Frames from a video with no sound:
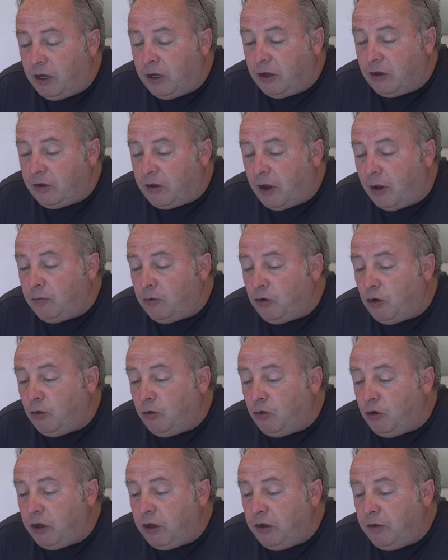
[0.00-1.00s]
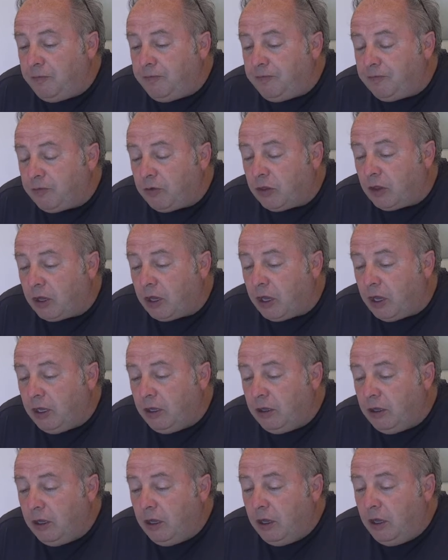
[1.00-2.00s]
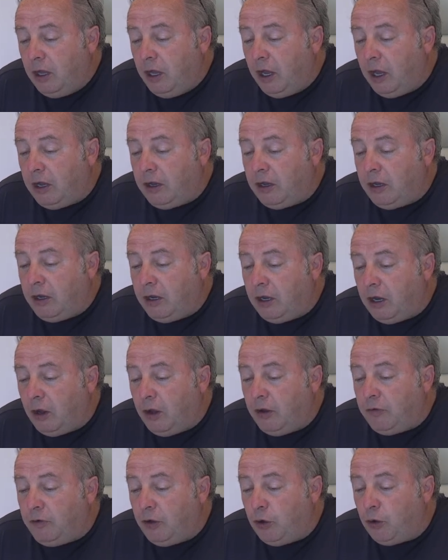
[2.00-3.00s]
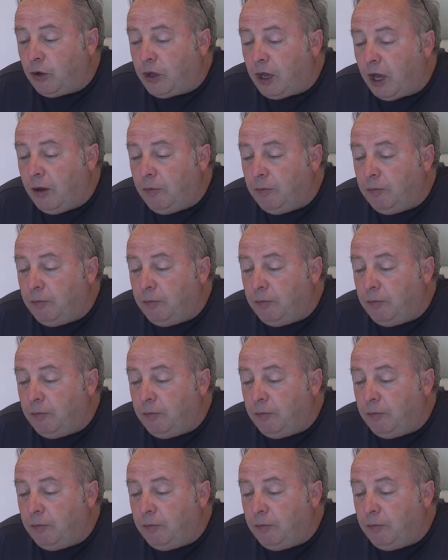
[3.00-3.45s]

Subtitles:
in the stamp duty, okay? And if you can...